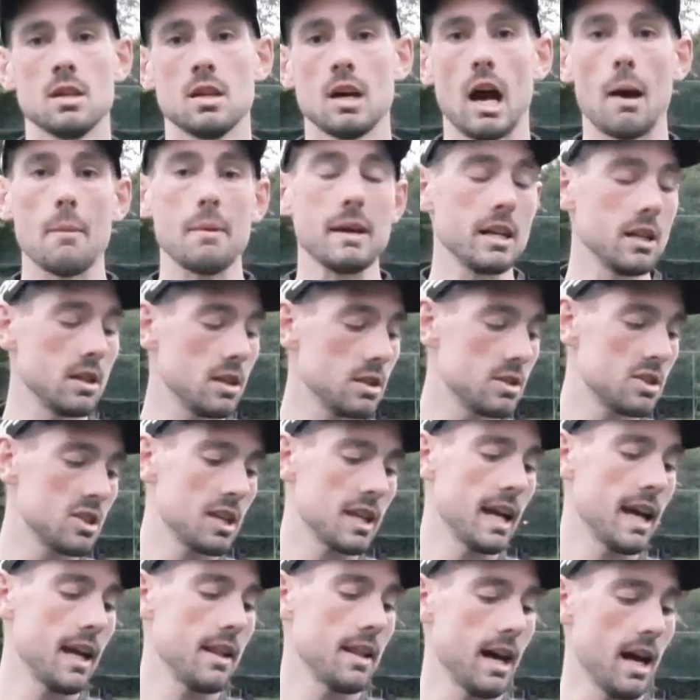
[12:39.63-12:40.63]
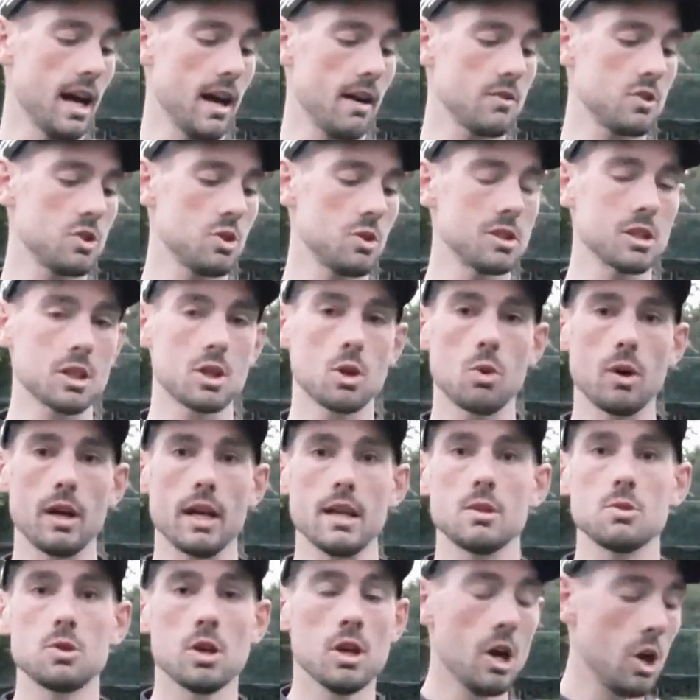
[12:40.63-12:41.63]
I mean, to get that 200
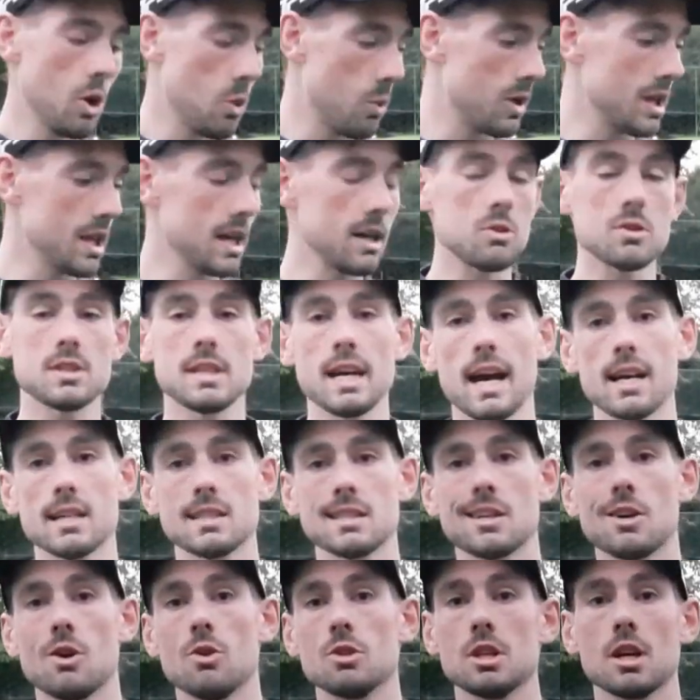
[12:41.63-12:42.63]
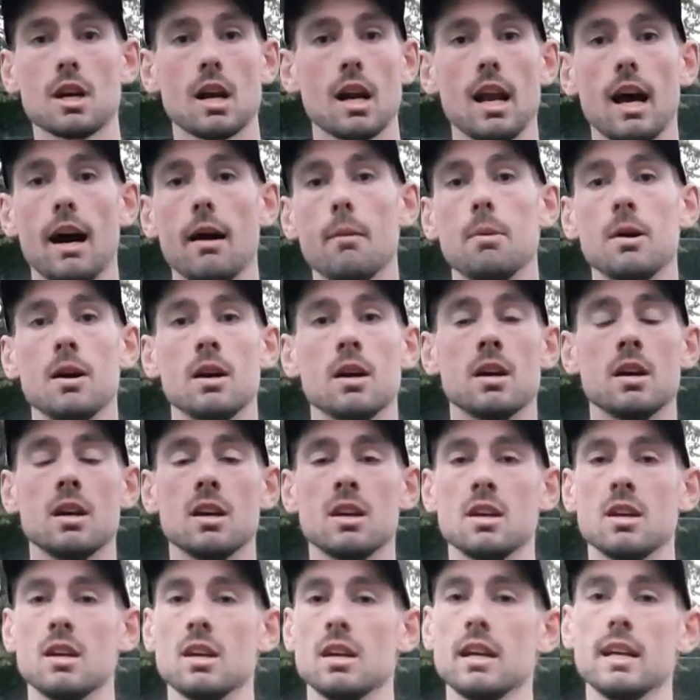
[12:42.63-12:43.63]
quid with your little tags that go on your club
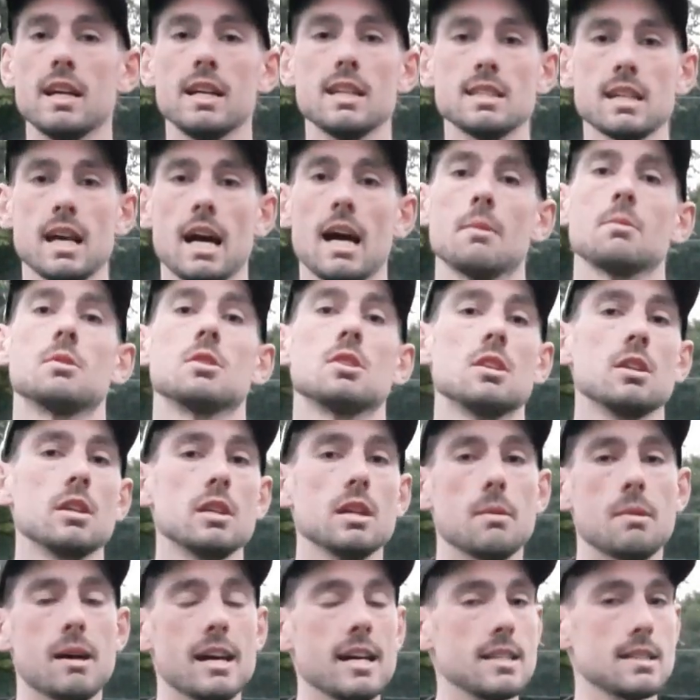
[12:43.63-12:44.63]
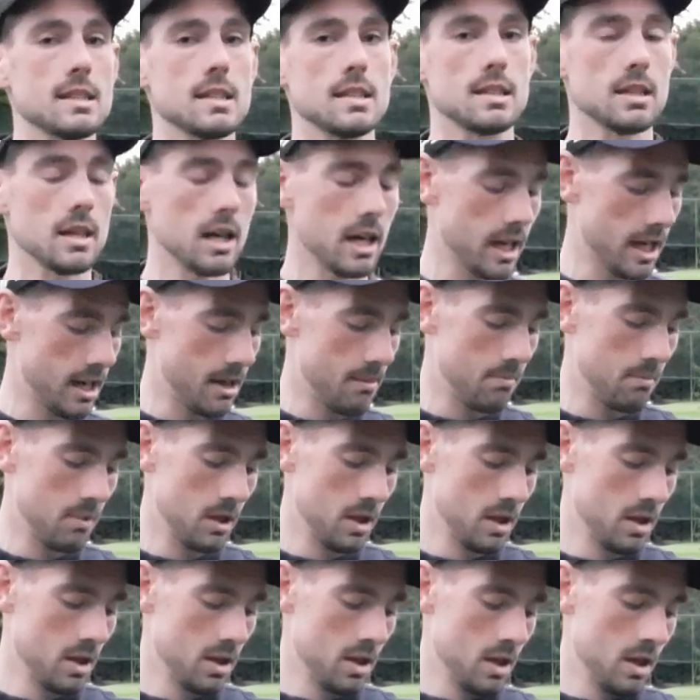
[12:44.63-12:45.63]
is absolutely amazing.
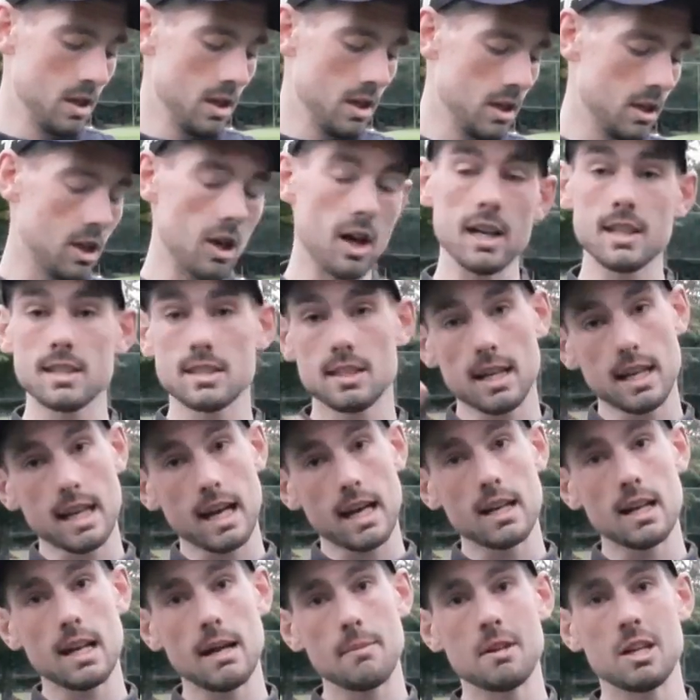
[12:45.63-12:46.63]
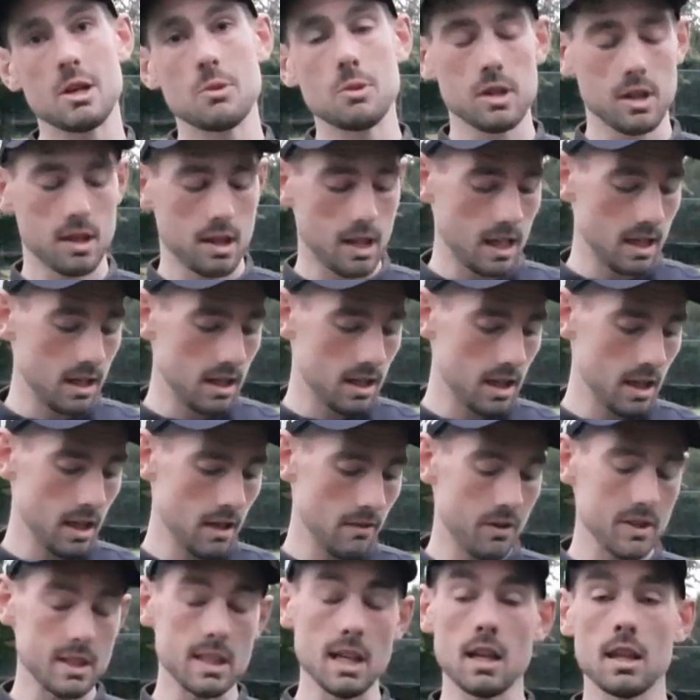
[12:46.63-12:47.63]
Guys, again, let me know what you think. If
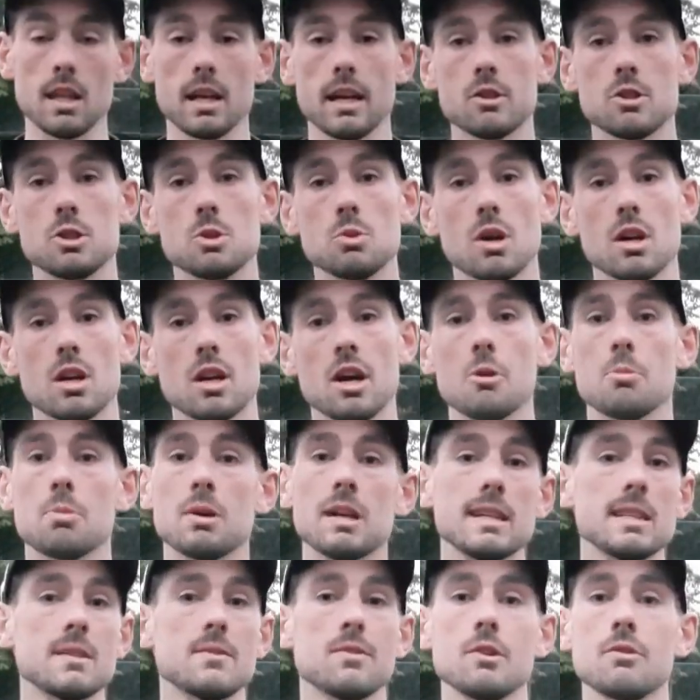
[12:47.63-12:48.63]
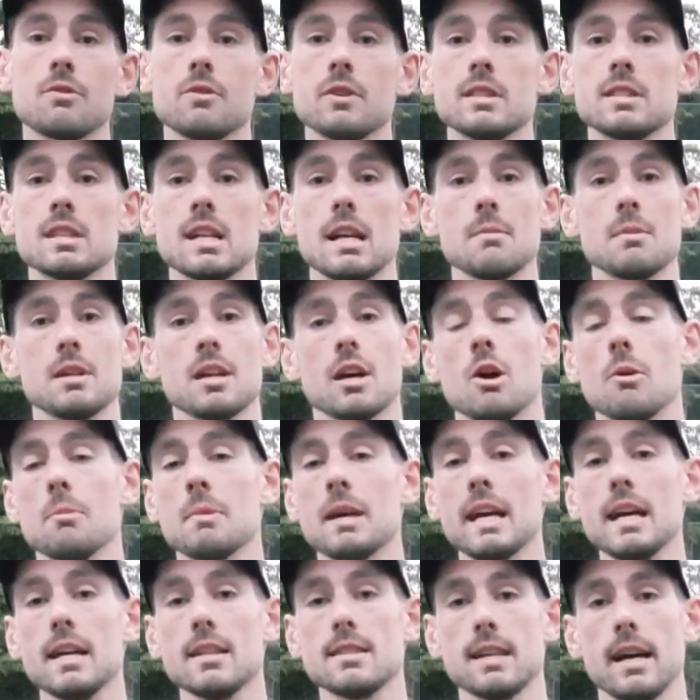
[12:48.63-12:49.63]
there's anything else you want to know, please feel free to let me know. I'm
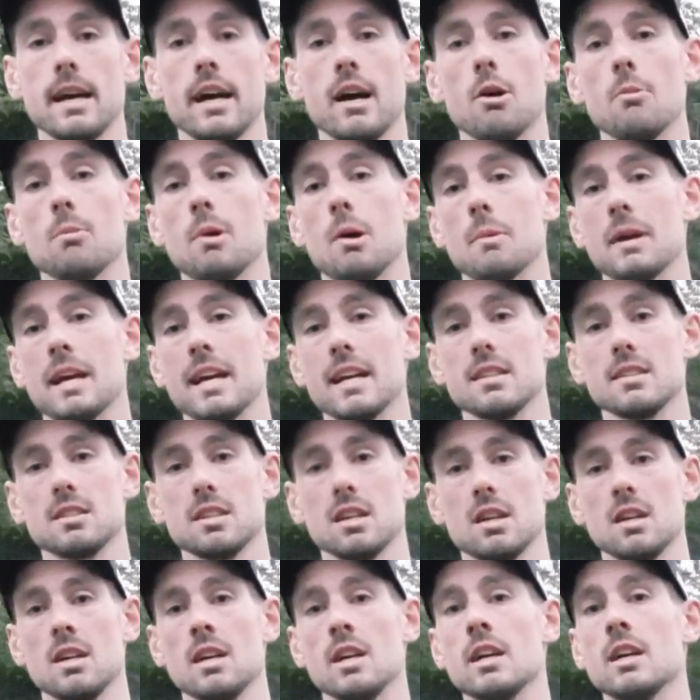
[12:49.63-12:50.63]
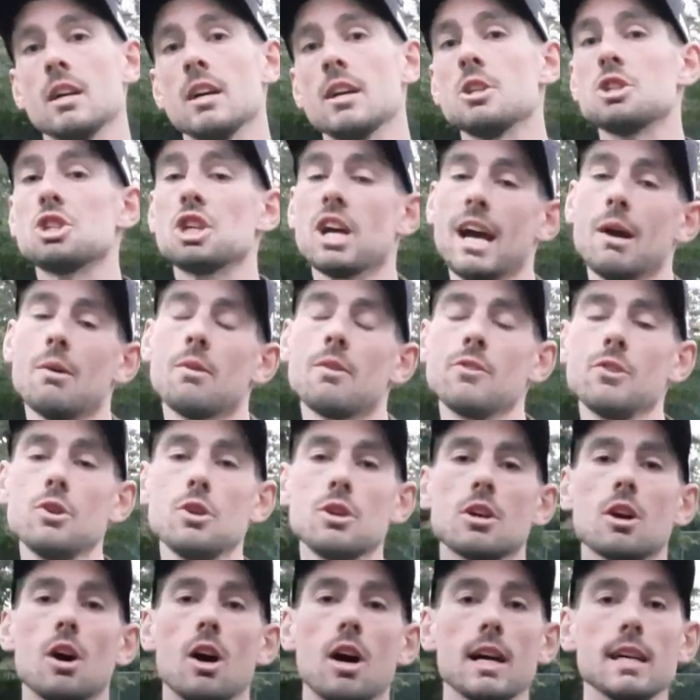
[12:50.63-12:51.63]
here to help. I'm here to chat with you
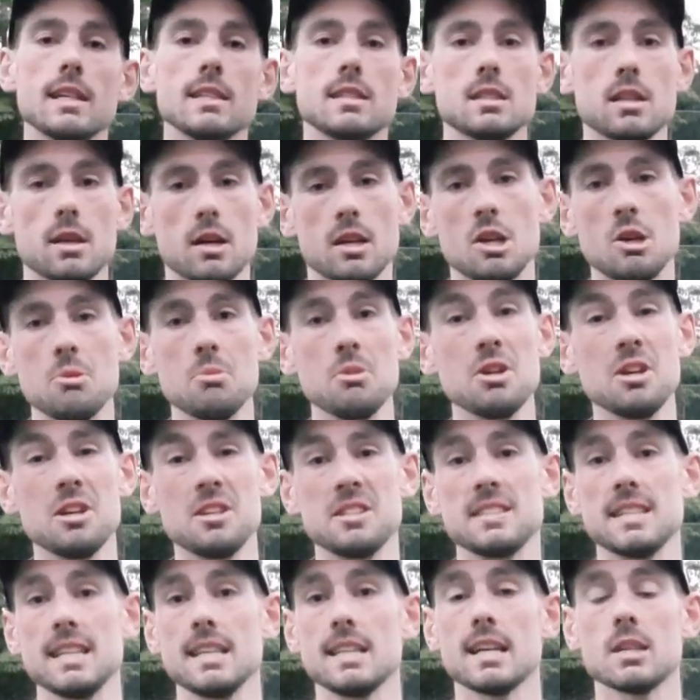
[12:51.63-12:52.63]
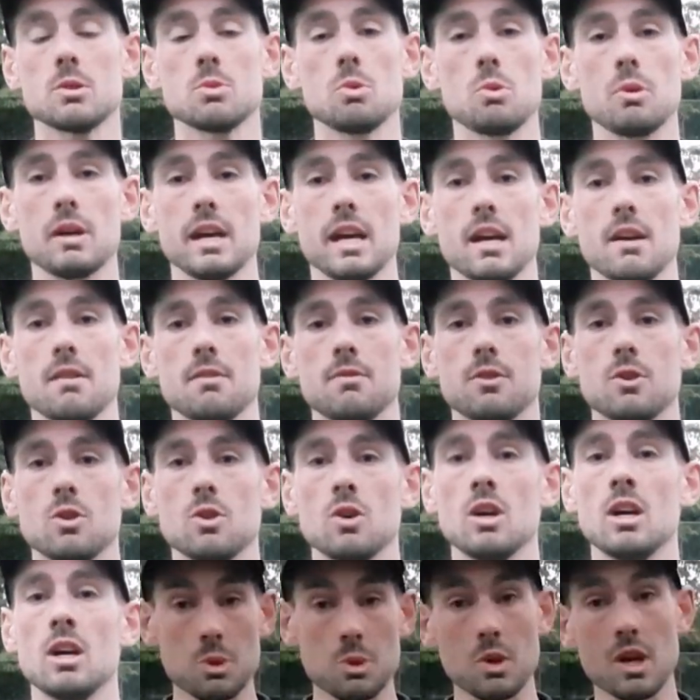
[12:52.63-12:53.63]
guys, a community. That's what we're here for.
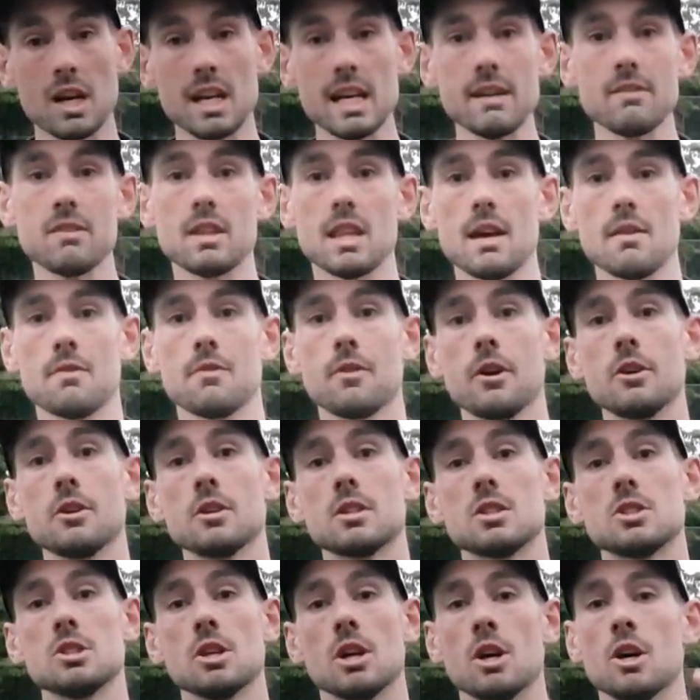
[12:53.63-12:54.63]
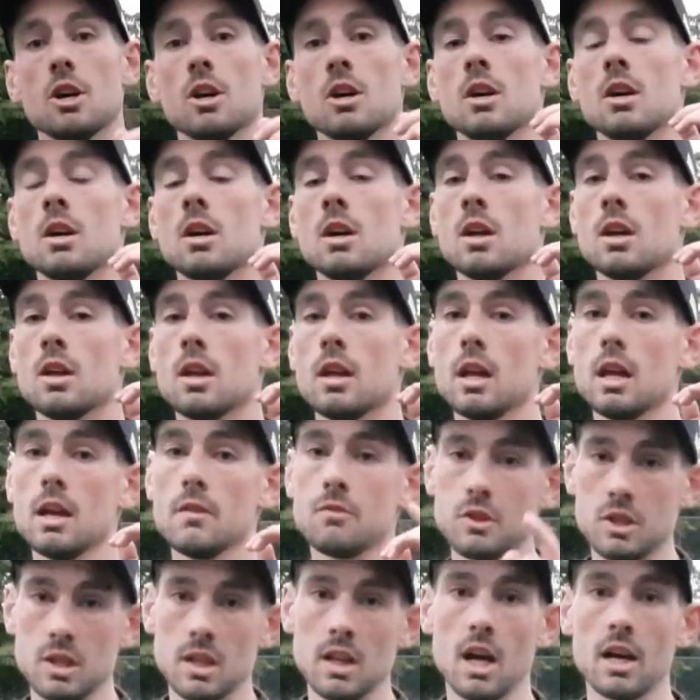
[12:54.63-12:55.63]
we're going to leave it there, folks. If
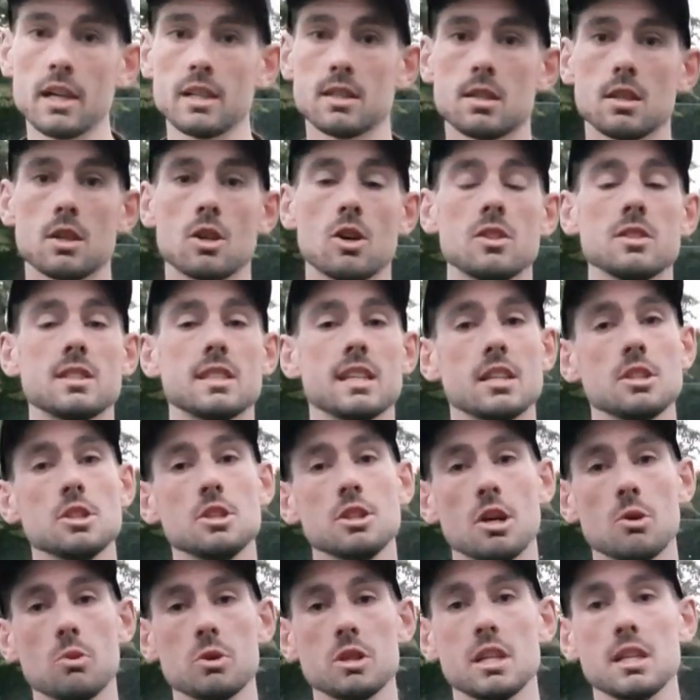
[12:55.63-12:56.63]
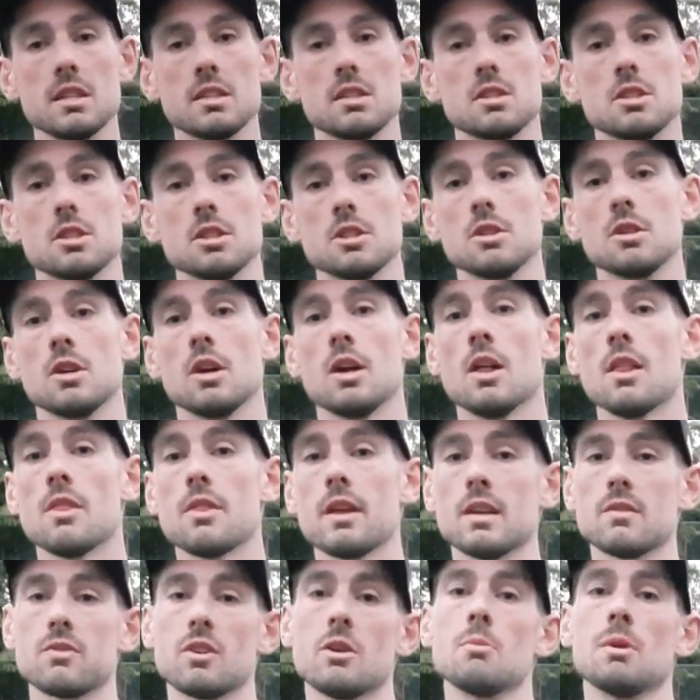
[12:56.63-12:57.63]
you've liked the content, you know what you need to do.
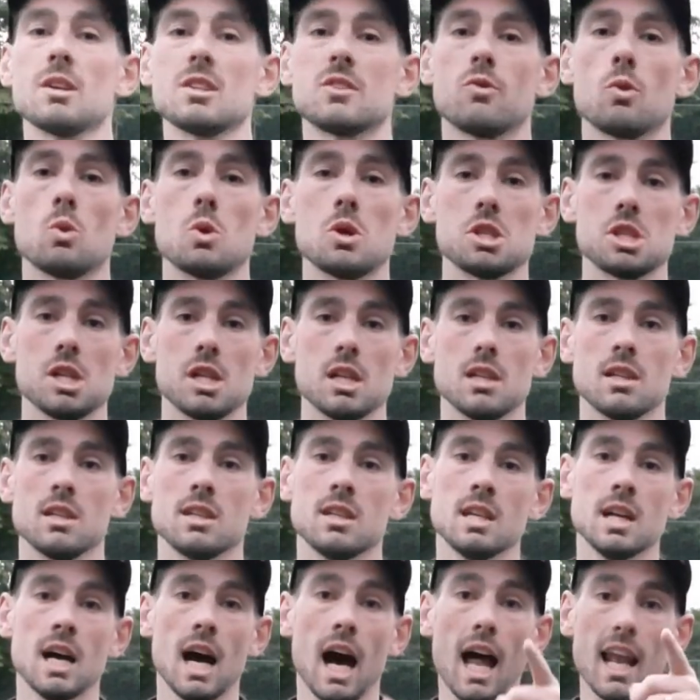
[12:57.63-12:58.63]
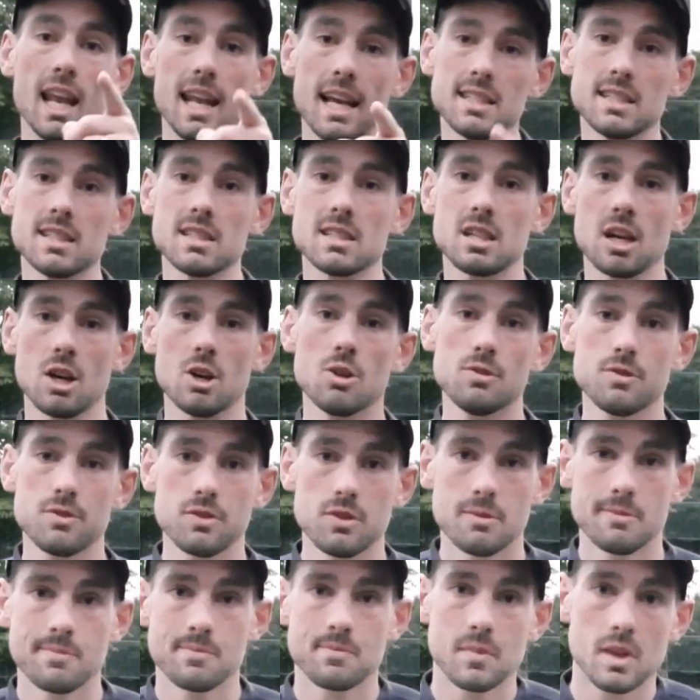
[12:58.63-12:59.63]
Thanks very much for watching. Unless it's golf,
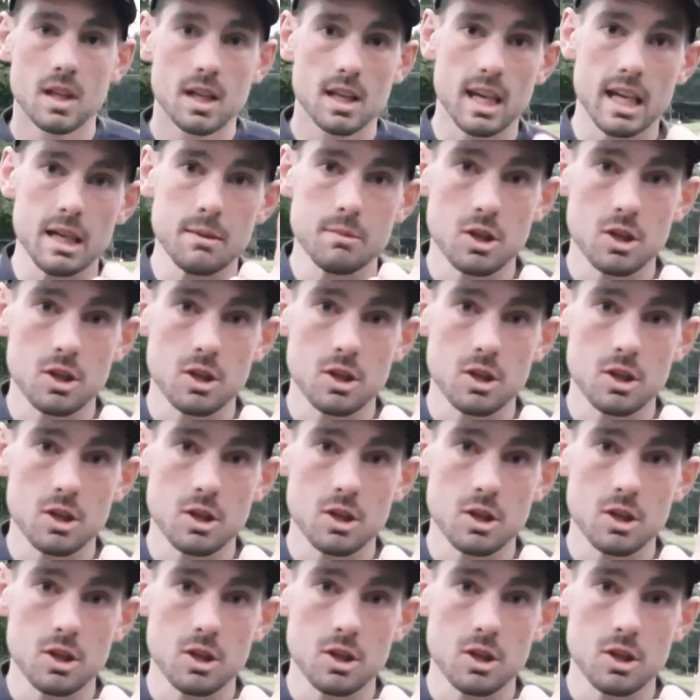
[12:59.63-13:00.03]
keep